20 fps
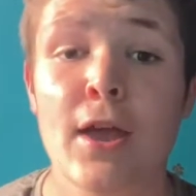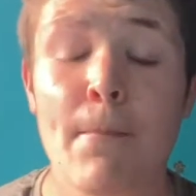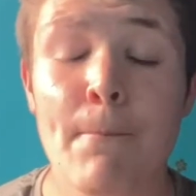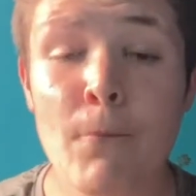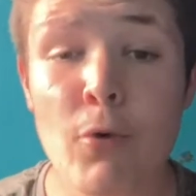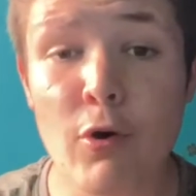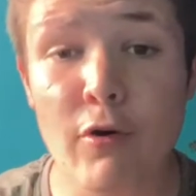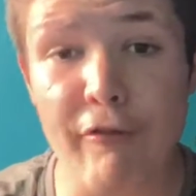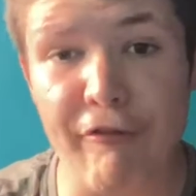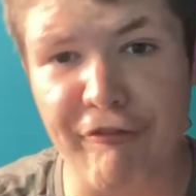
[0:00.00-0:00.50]

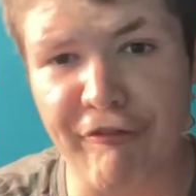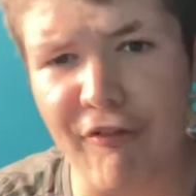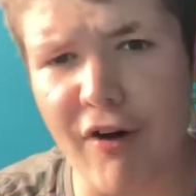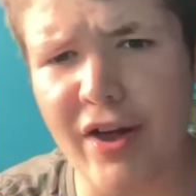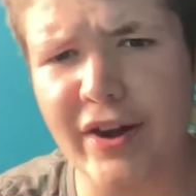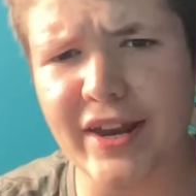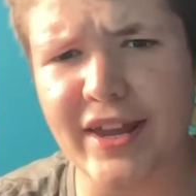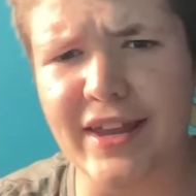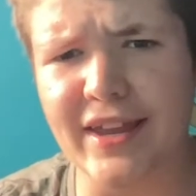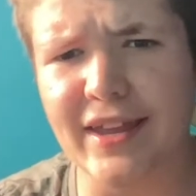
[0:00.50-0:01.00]
more
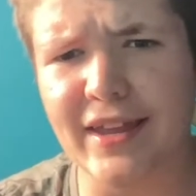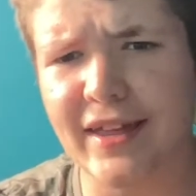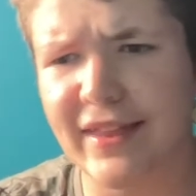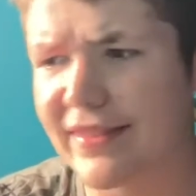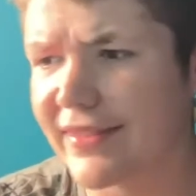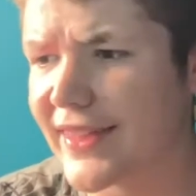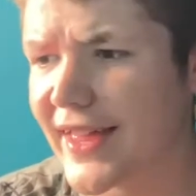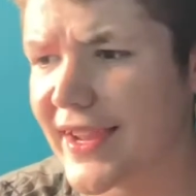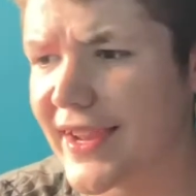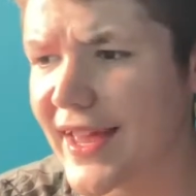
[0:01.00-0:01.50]
funny
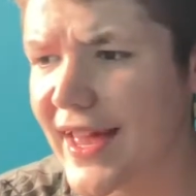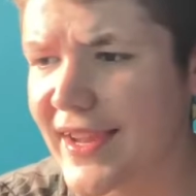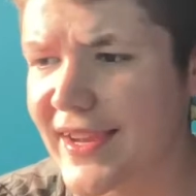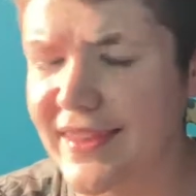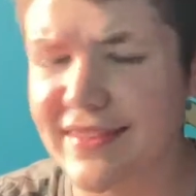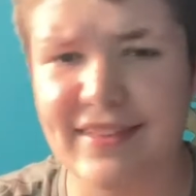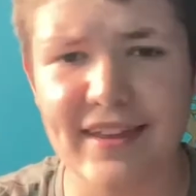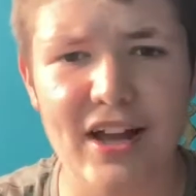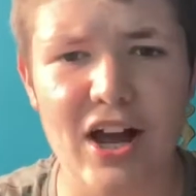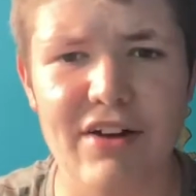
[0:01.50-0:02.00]
than
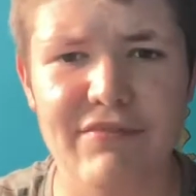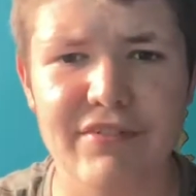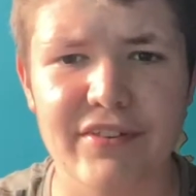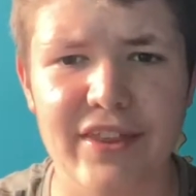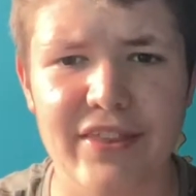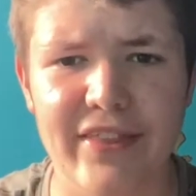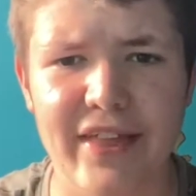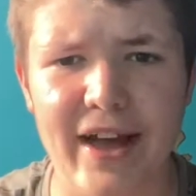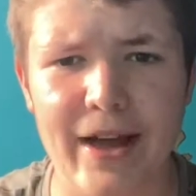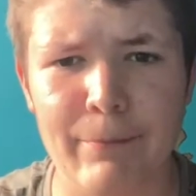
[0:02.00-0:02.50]
anything other
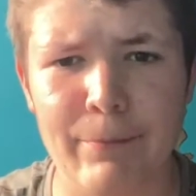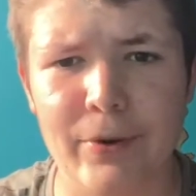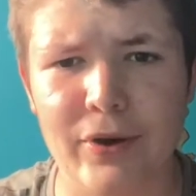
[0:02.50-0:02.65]
than that.